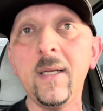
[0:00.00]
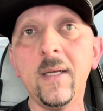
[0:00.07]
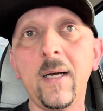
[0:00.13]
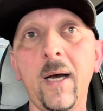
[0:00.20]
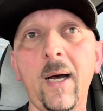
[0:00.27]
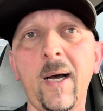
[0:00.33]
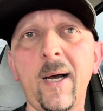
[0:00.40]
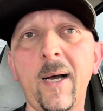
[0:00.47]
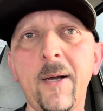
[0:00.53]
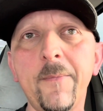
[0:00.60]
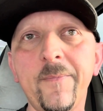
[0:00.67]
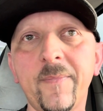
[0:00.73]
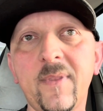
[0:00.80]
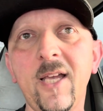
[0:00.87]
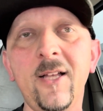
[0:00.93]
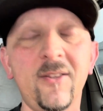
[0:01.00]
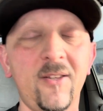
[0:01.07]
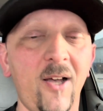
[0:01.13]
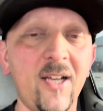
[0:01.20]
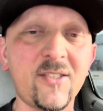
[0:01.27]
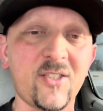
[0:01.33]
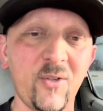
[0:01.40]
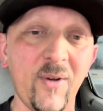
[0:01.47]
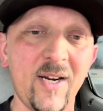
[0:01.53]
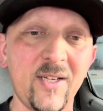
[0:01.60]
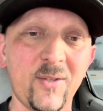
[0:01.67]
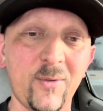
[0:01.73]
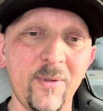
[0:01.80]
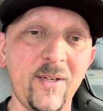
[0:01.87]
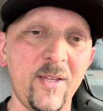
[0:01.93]
Then lost 2 out
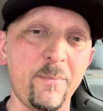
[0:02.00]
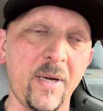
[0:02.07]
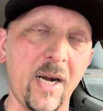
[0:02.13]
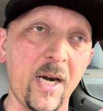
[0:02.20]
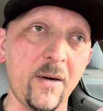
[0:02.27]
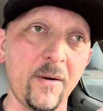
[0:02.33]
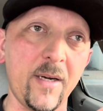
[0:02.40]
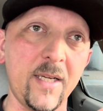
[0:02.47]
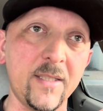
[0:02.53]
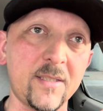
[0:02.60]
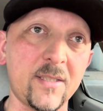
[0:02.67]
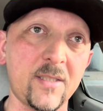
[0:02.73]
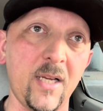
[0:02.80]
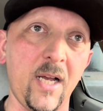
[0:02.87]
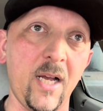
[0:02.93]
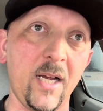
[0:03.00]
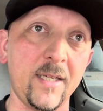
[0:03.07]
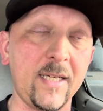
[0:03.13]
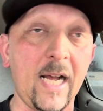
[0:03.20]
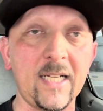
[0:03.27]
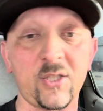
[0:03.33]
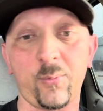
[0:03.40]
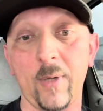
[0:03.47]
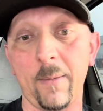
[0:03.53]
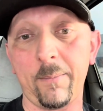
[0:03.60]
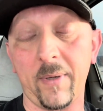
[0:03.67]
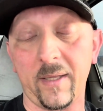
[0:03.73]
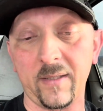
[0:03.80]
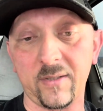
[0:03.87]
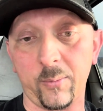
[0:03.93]
of 3 to the Pirates. Got swept
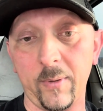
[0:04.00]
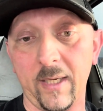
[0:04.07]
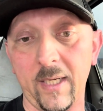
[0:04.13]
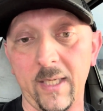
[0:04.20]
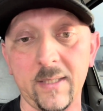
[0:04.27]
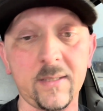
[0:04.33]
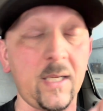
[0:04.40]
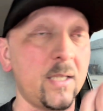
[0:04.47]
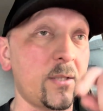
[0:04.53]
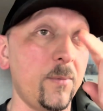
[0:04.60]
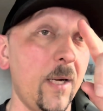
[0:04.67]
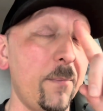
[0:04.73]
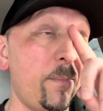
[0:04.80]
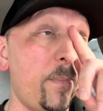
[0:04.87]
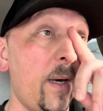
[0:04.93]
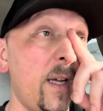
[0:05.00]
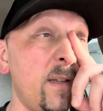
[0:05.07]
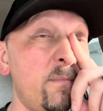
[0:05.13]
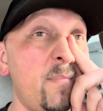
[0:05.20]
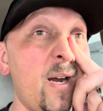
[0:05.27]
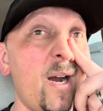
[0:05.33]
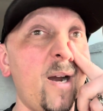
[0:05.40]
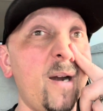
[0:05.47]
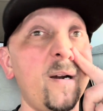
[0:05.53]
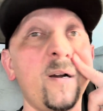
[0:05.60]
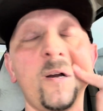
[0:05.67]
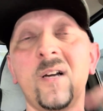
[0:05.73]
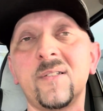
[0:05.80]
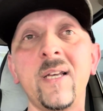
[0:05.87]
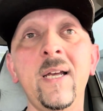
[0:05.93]
by the Twins. Got swept by the
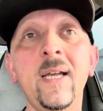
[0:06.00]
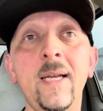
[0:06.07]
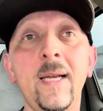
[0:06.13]
Mariners.